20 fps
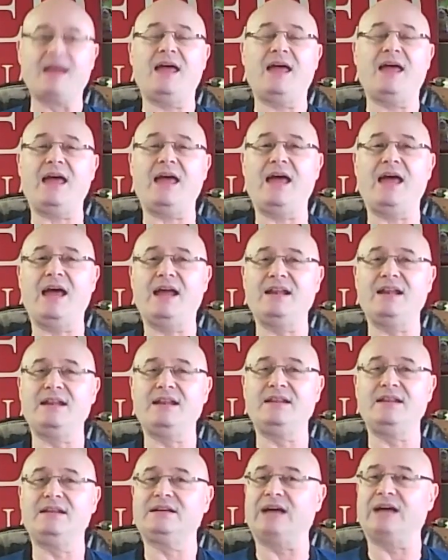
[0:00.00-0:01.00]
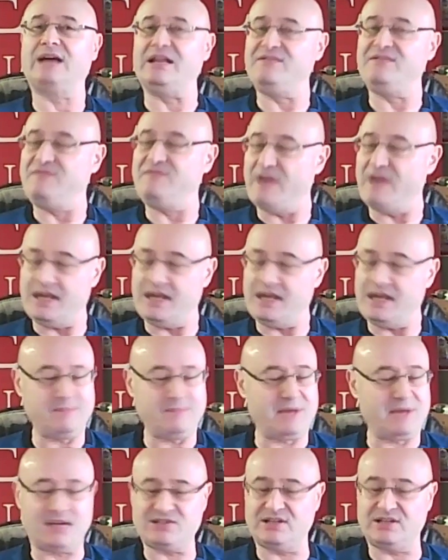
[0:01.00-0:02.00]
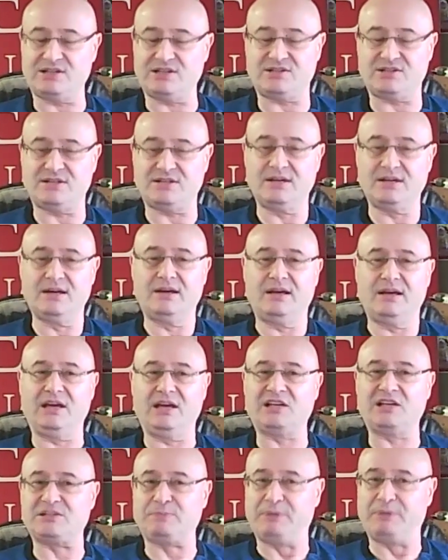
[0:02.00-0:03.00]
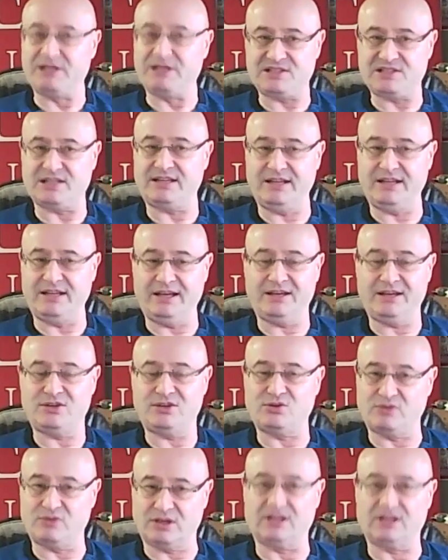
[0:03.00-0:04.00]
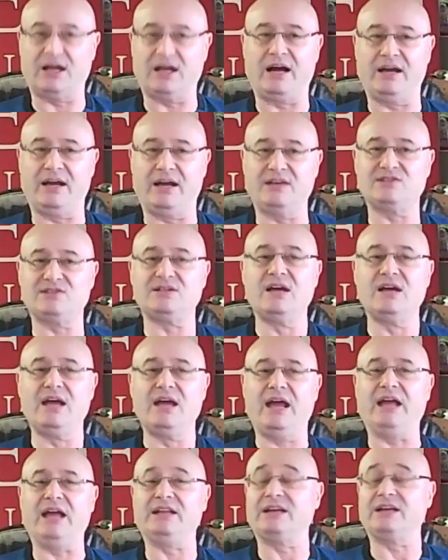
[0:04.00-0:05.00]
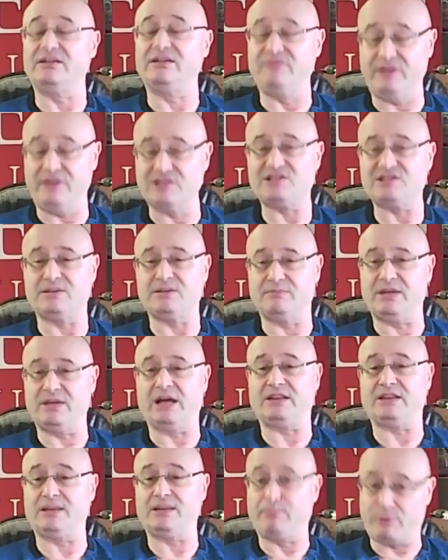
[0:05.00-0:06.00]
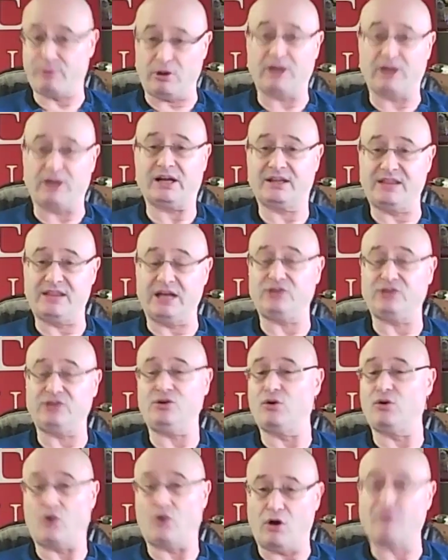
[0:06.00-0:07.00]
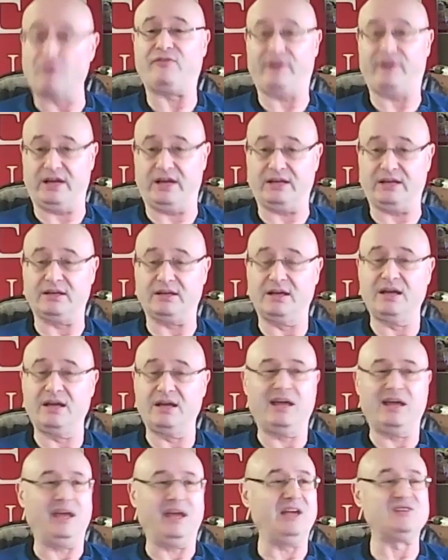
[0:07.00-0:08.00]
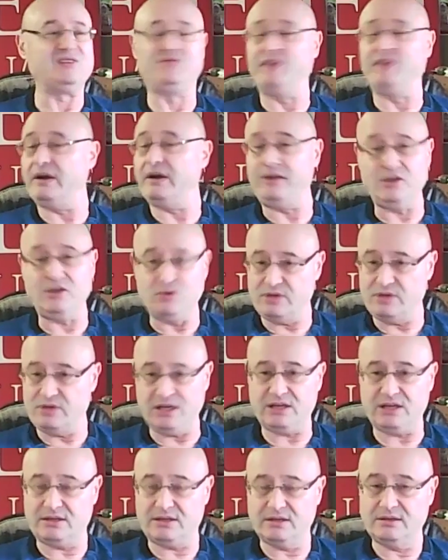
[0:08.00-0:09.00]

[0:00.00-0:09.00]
and convey the message explicitly to the clients and convince them that the product that you're offering is very unique,